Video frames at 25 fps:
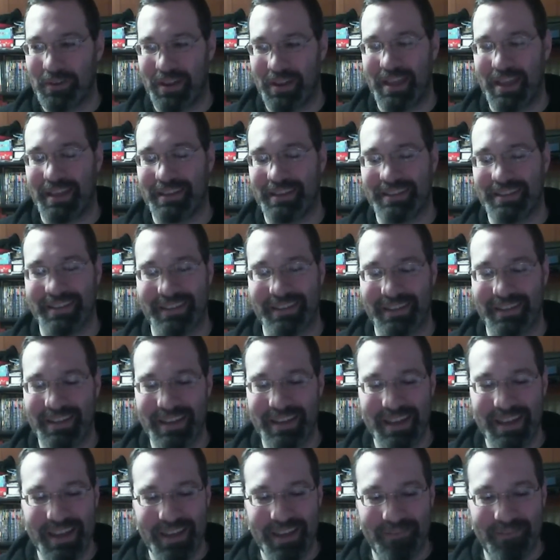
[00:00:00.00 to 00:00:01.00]
And
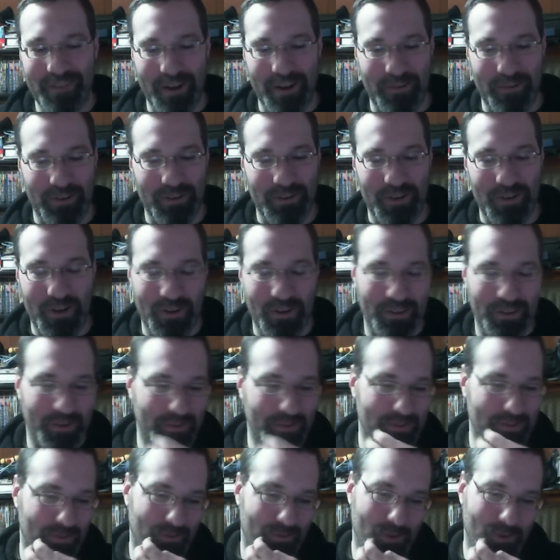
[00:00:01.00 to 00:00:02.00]
if I recall, there
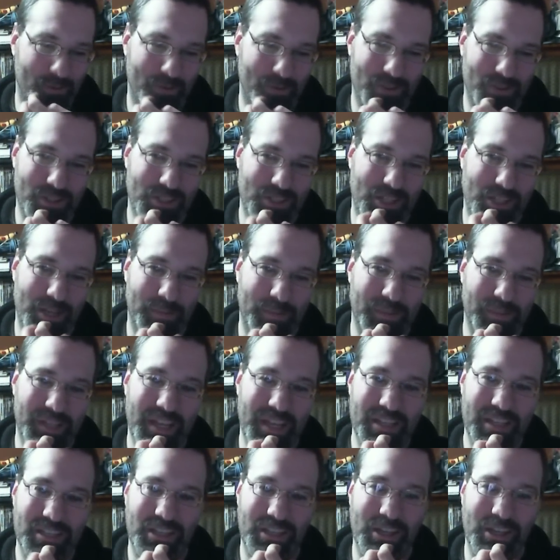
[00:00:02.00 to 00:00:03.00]
was a rumor just a couple
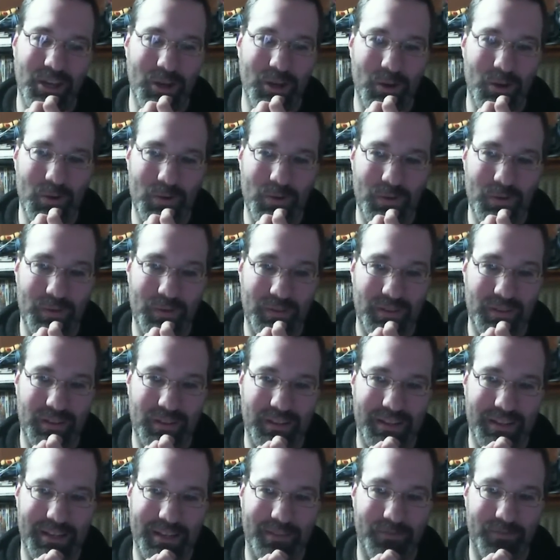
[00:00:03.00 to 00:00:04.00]
days ago
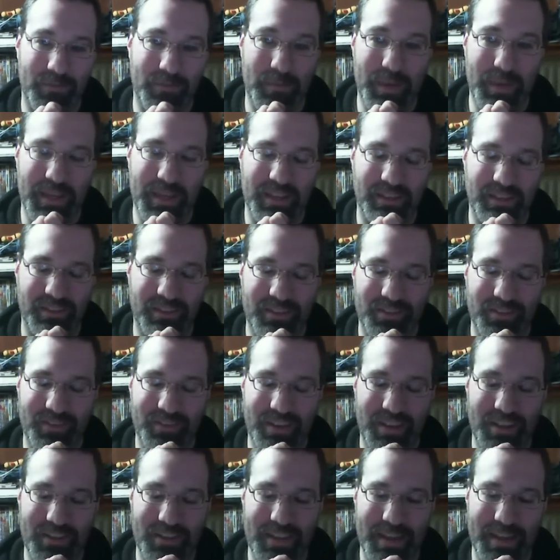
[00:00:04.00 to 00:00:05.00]
from the making of this
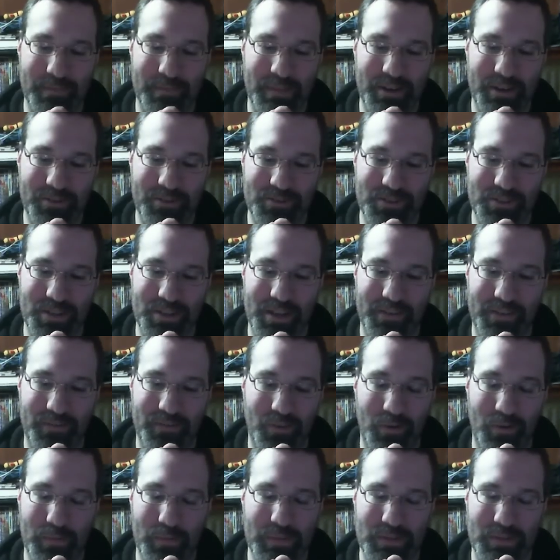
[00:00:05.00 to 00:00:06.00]
video that
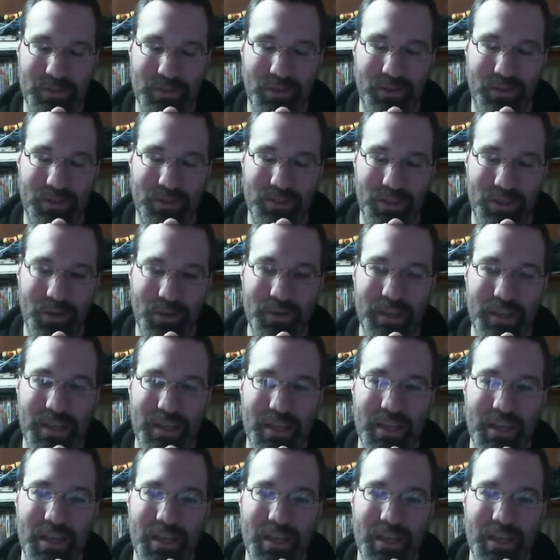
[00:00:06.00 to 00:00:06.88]
Sony's